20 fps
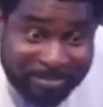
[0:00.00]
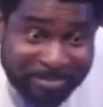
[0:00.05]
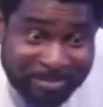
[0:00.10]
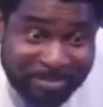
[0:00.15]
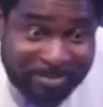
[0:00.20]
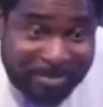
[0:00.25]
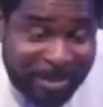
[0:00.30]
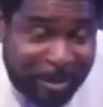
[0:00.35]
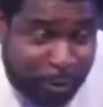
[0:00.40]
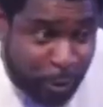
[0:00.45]

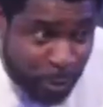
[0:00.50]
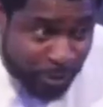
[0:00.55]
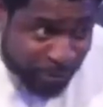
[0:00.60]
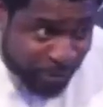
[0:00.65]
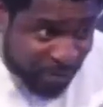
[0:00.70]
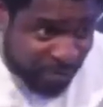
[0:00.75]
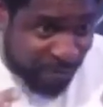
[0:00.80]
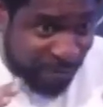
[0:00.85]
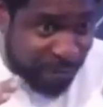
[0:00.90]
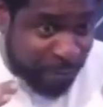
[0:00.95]
So you feel
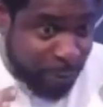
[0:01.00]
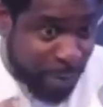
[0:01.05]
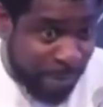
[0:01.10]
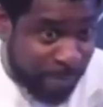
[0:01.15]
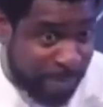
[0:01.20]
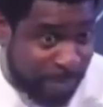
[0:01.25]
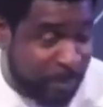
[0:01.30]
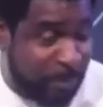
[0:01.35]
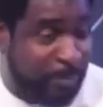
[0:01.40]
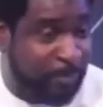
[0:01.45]
it for fewer
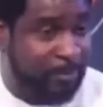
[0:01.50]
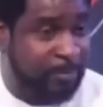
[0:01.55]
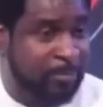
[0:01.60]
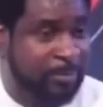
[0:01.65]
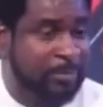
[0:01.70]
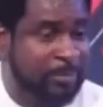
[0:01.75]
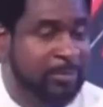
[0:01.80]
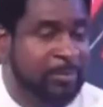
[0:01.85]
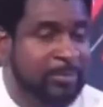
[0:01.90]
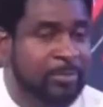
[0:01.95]
people.
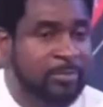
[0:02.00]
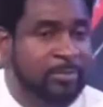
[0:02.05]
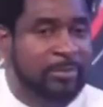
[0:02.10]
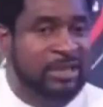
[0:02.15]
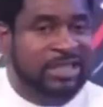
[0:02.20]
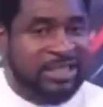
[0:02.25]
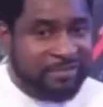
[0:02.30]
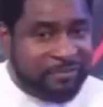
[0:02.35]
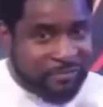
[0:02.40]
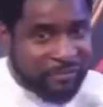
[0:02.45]

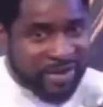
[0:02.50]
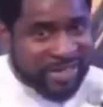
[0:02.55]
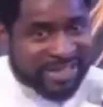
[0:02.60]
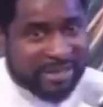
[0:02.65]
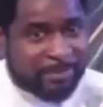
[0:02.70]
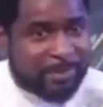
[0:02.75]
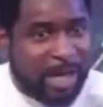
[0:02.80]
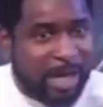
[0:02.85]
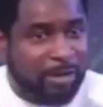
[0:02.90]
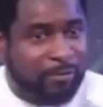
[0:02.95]
The friendship
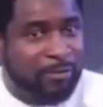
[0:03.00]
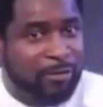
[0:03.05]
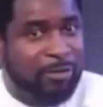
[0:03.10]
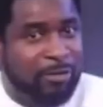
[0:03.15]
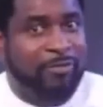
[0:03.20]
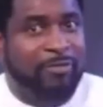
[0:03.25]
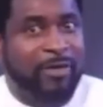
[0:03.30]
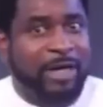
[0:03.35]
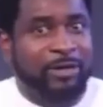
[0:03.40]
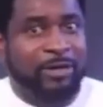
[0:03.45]
kind of
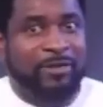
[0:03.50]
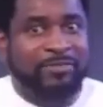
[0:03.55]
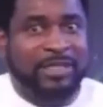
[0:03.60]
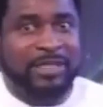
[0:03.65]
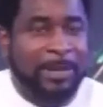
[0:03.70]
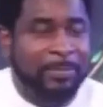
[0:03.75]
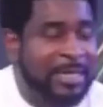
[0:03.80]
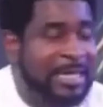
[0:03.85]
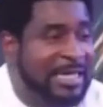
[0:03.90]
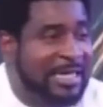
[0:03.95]
love. I don't have time.